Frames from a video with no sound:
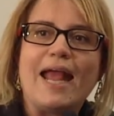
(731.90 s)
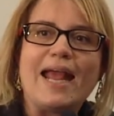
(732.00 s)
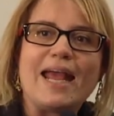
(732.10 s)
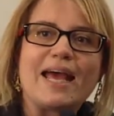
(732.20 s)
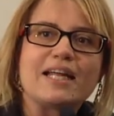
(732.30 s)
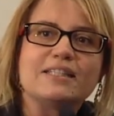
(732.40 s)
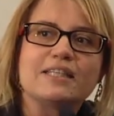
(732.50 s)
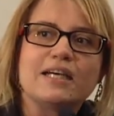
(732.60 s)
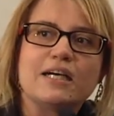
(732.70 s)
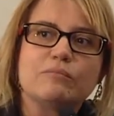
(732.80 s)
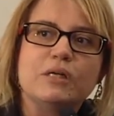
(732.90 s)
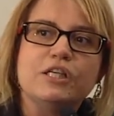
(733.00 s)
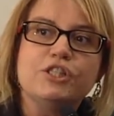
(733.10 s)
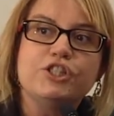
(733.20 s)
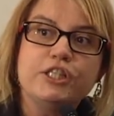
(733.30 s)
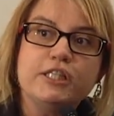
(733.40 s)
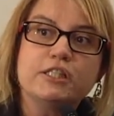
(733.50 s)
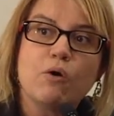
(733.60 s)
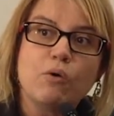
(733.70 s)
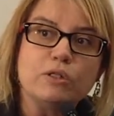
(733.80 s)
And she
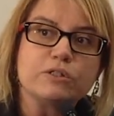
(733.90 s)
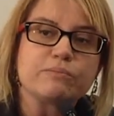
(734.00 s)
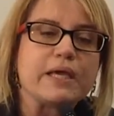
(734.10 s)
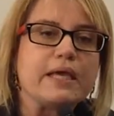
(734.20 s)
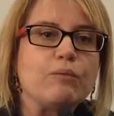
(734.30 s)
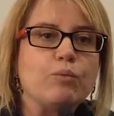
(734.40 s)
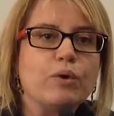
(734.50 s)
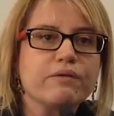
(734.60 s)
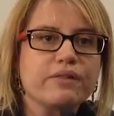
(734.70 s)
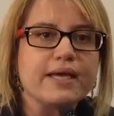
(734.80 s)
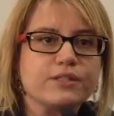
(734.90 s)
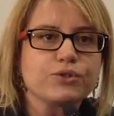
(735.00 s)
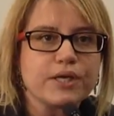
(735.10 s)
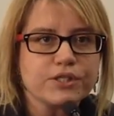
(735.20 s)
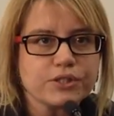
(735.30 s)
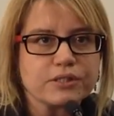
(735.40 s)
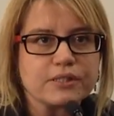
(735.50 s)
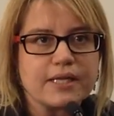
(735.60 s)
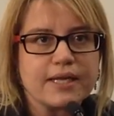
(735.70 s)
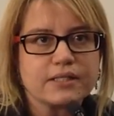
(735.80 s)
told me one of the
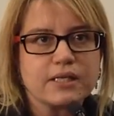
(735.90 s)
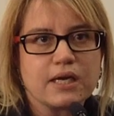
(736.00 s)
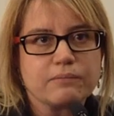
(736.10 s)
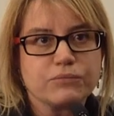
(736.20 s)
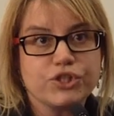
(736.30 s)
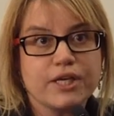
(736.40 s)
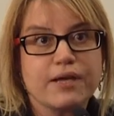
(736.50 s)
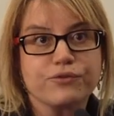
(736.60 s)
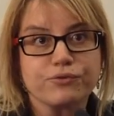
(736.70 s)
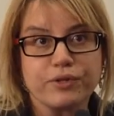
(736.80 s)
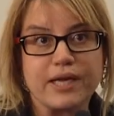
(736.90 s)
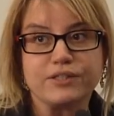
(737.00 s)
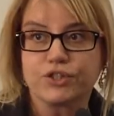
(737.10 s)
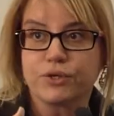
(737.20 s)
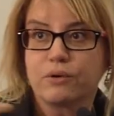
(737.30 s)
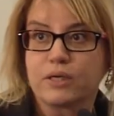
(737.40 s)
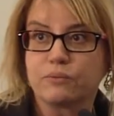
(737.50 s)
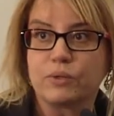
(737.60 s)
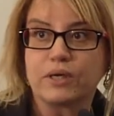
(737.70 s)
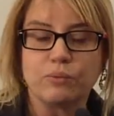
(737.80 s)
educations that she got through the NGO
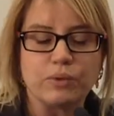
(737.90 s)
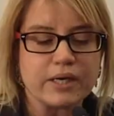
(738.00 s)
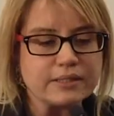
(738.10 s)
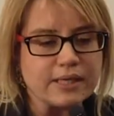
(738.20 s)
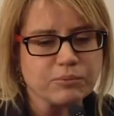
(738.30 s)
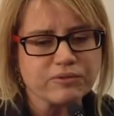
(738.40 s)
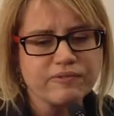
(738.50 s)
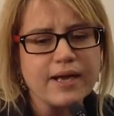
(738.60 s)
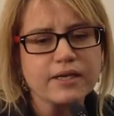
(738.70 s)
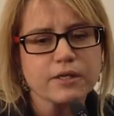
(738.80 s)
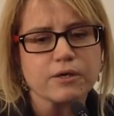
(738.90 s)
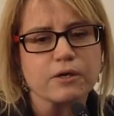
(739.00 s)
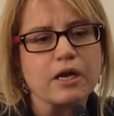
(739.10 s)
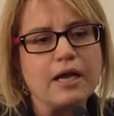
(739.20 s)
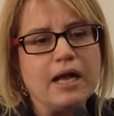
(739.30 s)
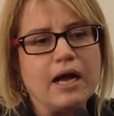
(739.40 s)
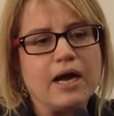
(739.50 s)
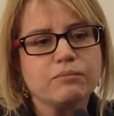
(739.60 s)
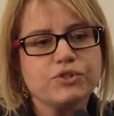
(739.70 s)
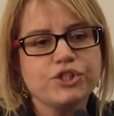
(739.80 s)
and what Intel provided her,
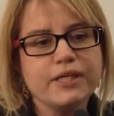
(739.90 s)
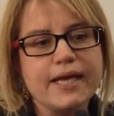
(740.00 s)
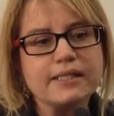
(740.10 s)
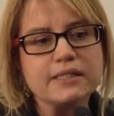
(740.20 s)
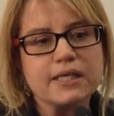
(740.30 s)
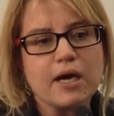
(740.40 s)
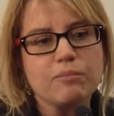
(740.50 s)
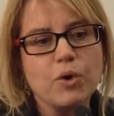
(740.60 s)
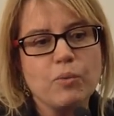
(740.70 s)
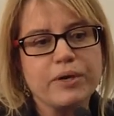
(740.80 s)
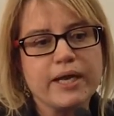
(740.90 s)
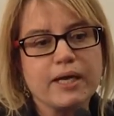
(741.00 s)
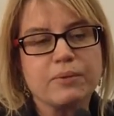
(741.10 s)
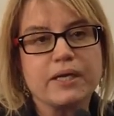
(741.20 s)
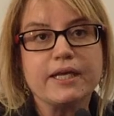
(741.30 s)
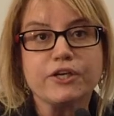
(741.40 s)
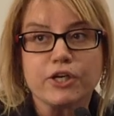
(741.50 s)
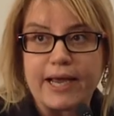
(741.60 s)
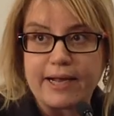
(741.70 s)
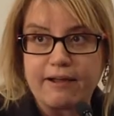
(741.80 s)
she ended up opening up an
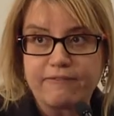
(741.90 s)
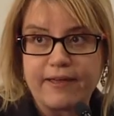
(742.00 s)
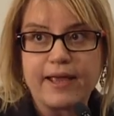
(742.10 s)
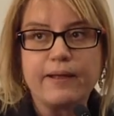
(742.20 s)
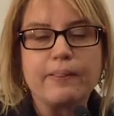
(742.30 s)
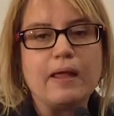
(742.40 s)
internet cafe.